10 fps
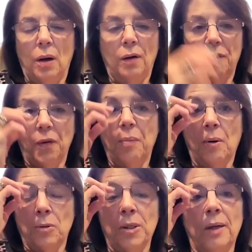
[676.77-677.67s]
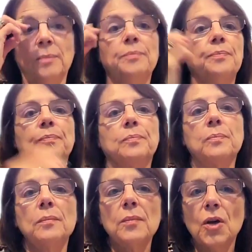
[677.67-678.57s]
a free protein,
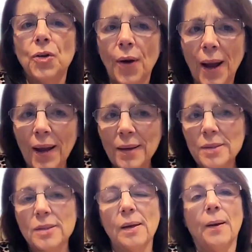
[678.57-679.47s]
your eggs,